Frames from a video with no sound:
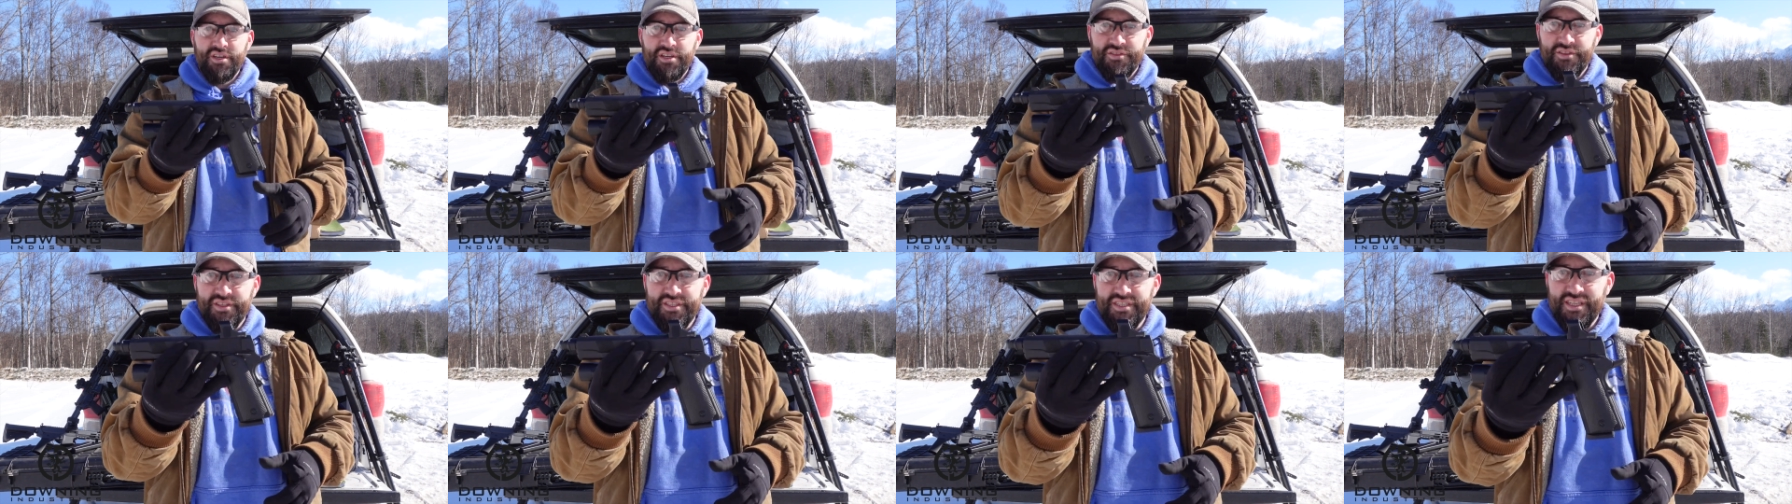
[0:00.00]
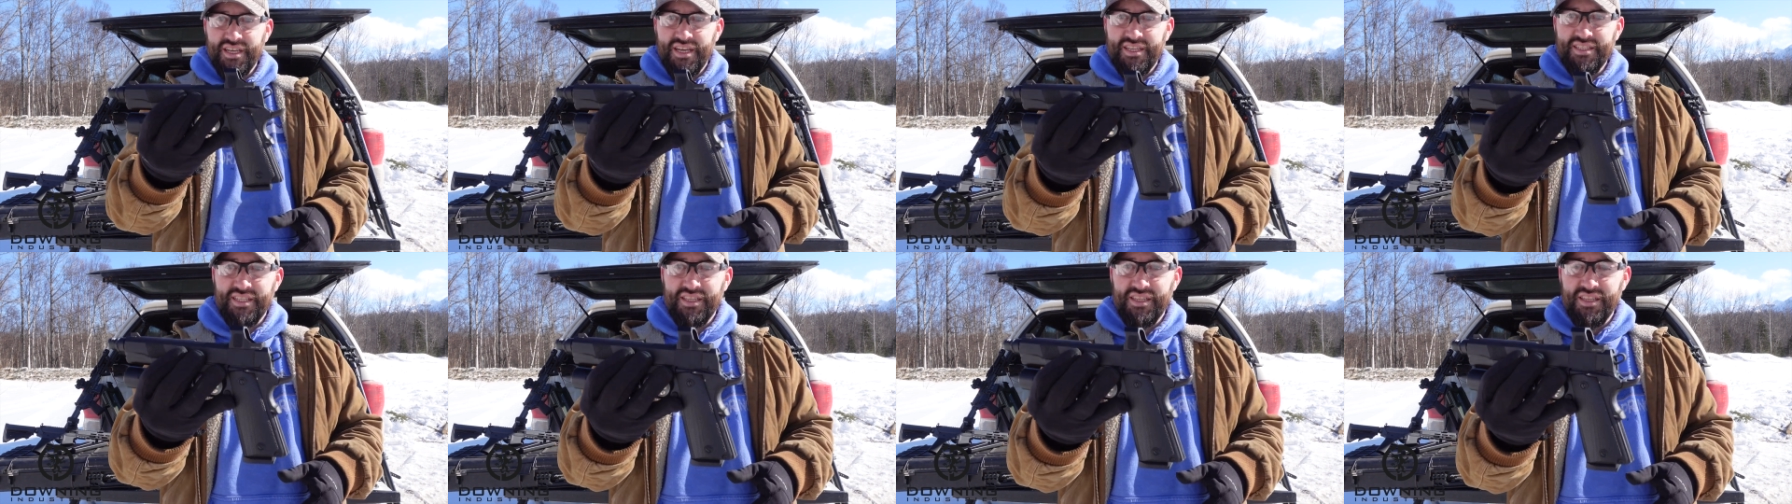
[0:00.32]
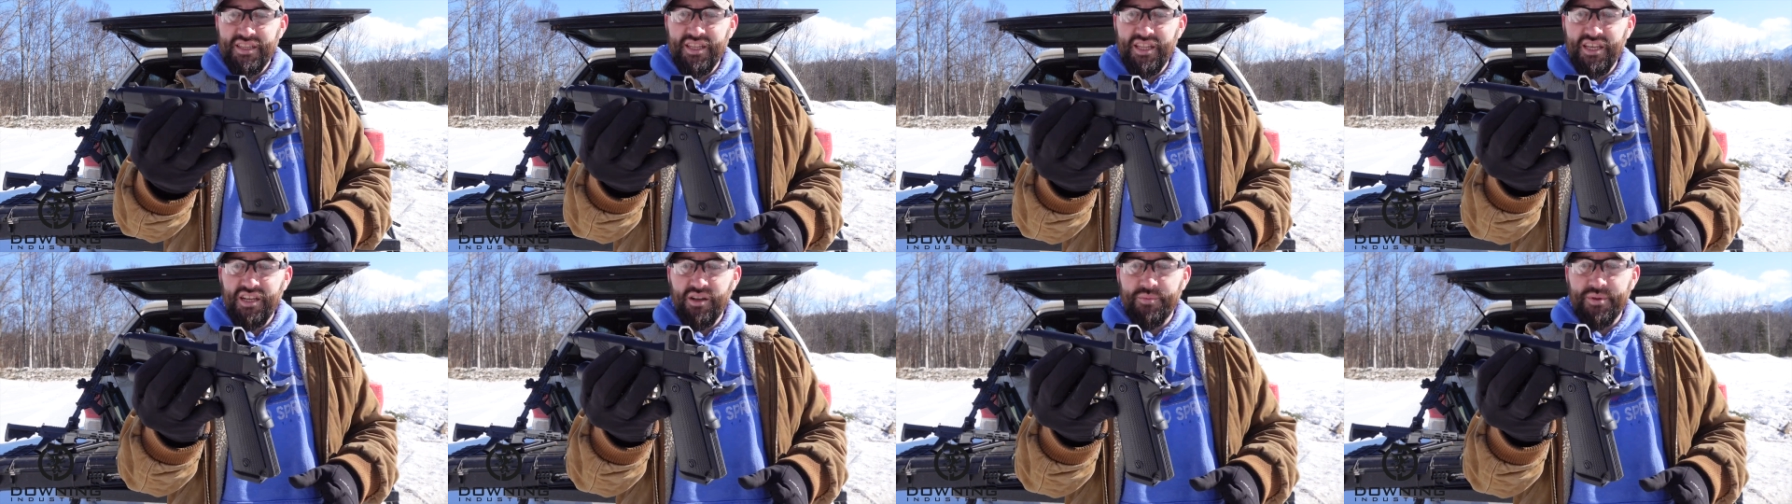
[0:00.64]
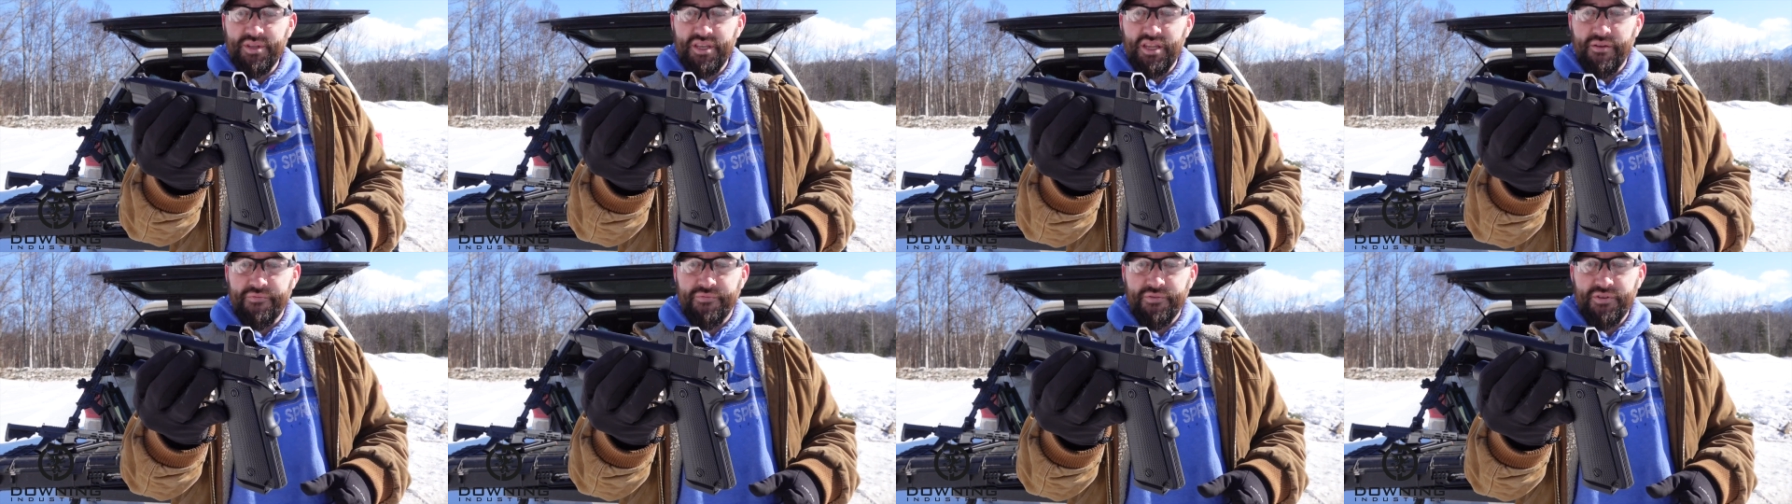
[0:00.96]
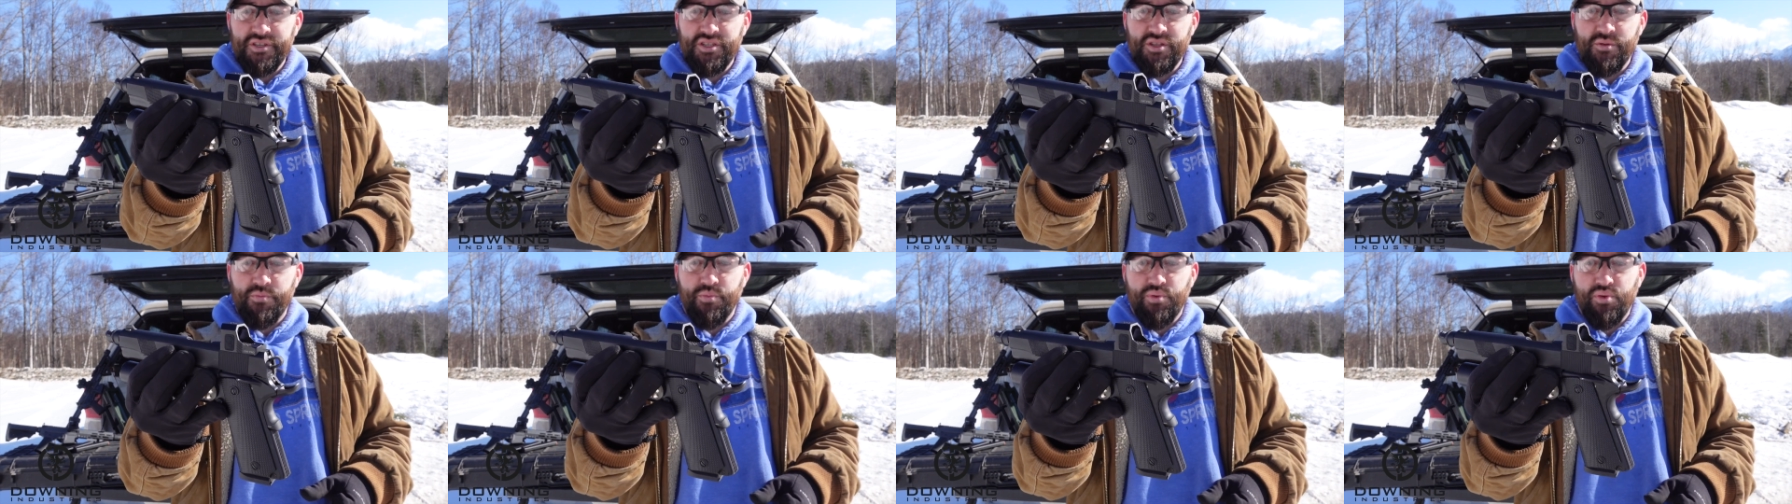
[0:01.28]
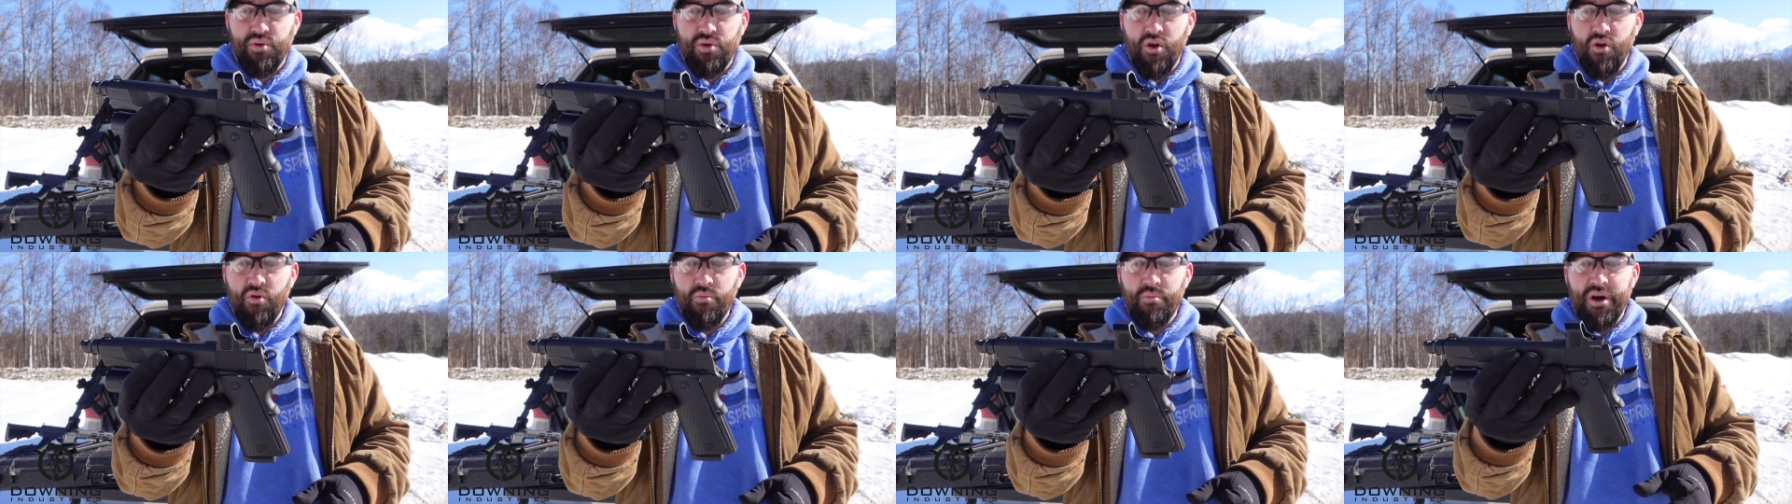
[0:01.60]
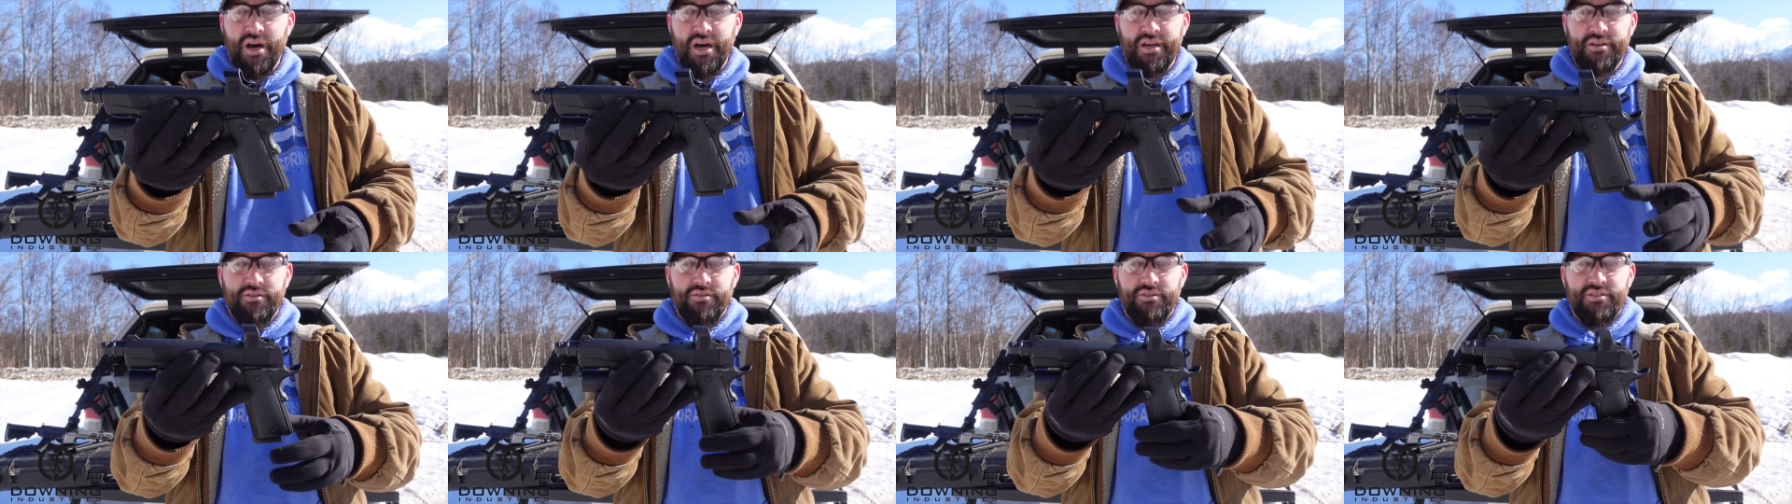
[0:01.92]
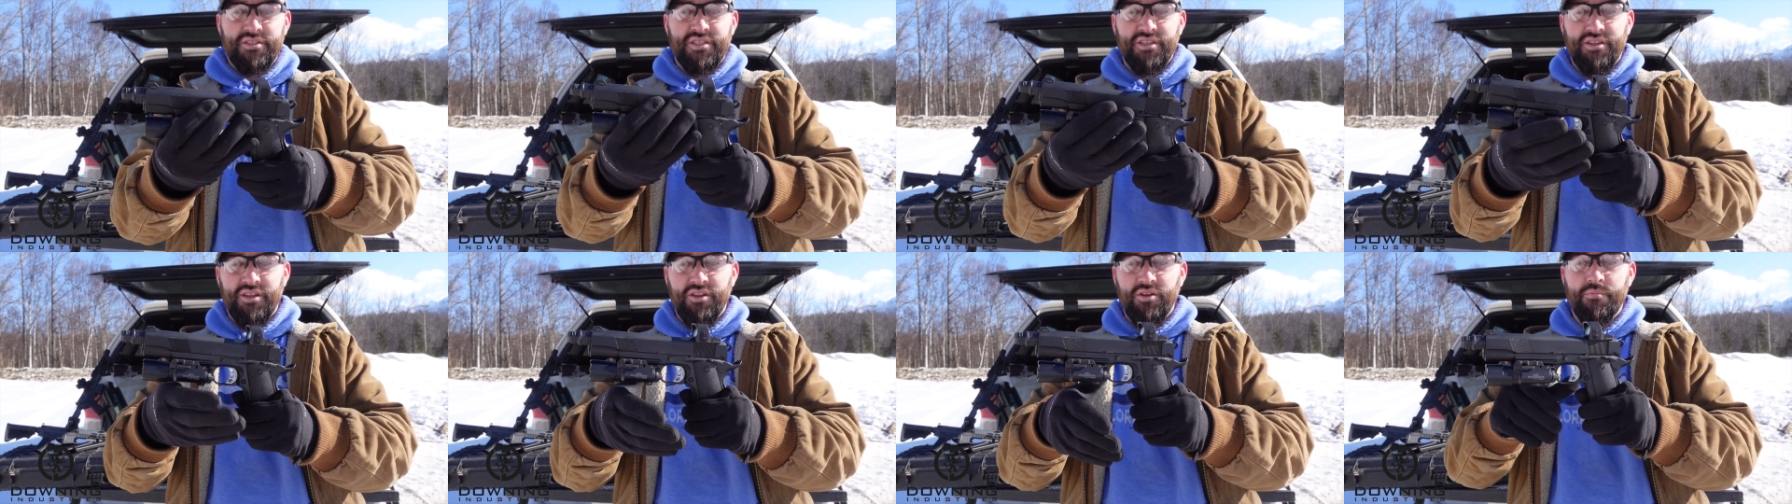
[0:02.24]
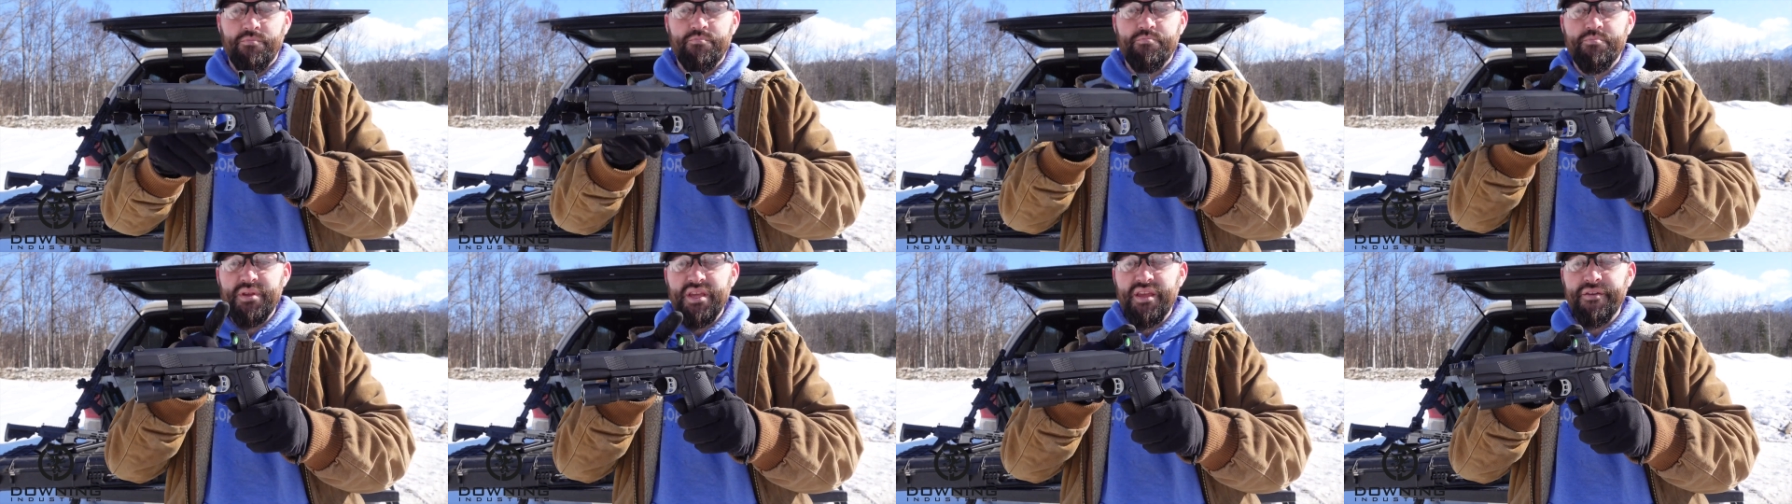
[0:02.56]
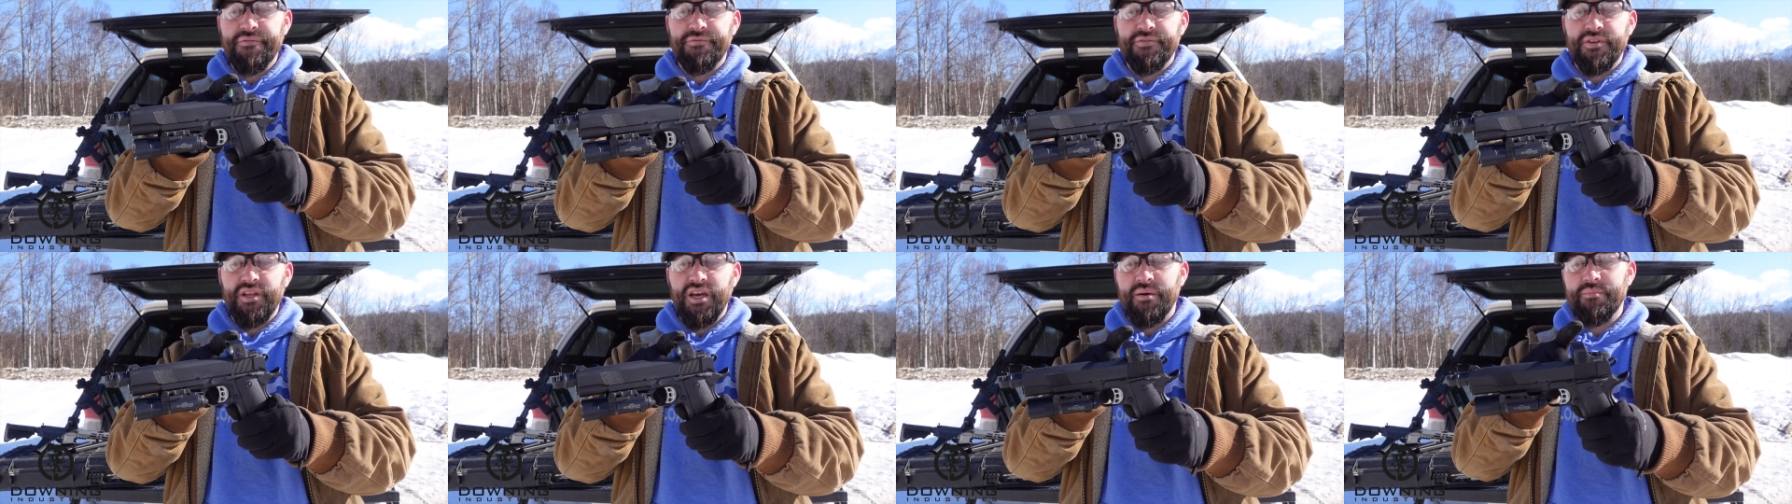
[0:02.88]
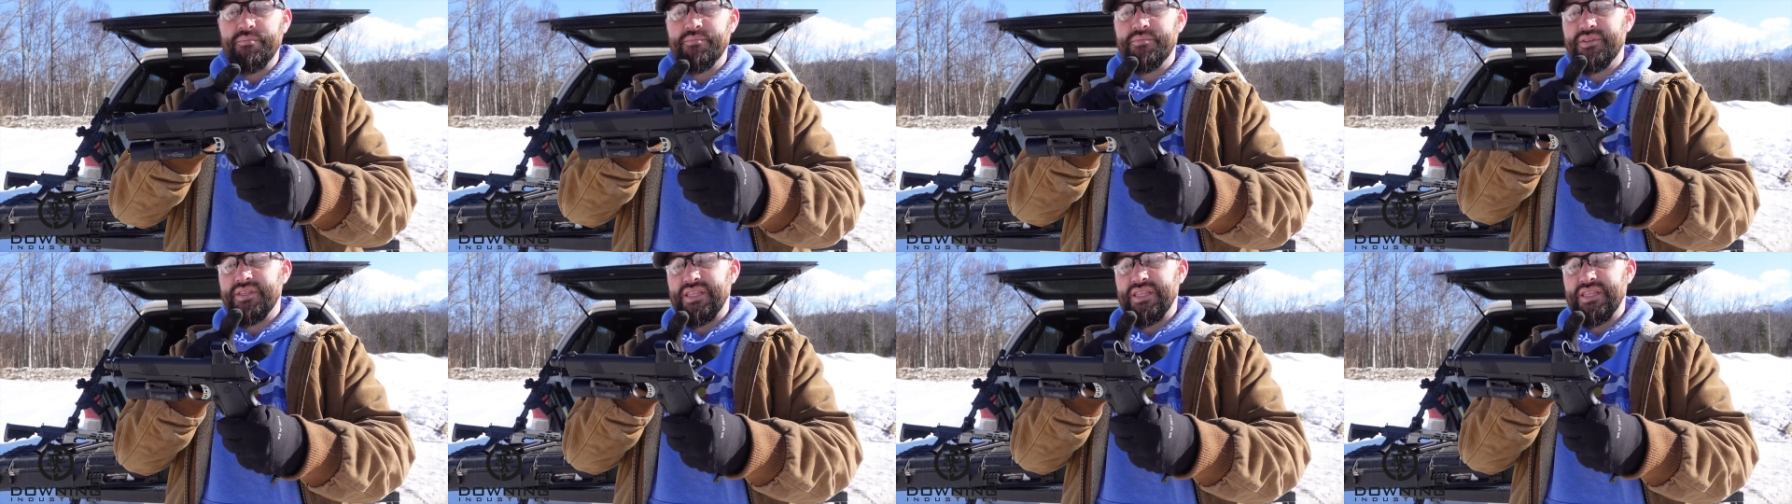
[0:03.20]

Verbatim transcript: This guy's a little bit different. It's the Pro model. It's a little beefed up.